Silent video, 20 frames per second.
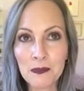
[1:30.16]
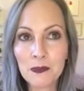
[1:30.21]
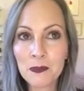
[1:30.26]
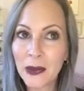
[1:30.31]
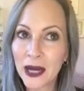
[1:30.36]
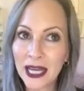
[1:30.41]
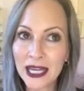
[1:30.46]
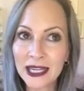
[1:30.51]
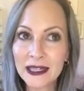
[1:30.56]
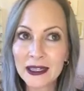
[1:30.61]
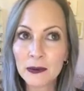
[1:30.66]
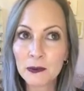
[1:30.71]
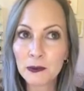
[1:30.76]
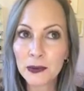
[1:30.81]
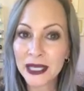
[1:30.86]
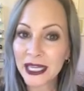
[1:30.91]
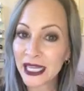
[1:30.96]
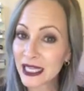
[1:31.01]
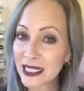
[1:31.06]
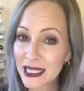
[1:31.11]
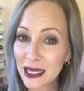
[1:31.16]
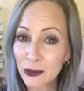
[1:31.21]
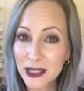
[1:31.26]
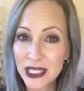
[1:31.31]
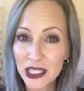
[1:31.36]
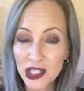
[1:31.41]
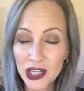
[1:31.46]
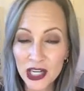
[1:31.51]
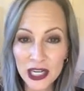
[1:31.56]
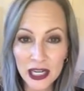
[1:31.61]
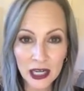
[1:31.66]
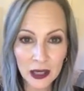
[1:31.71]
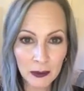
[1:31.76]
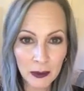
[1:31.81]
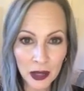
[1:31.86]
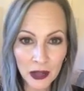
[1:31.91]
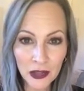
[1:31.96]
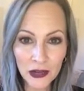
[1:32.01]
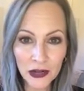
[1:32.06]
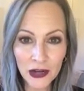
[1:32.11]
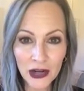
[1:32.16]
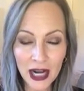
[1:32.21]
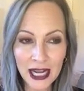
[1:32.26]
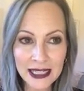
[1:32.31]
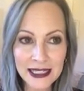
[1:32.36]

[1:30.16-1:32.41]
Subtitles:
But because I was such a young mother,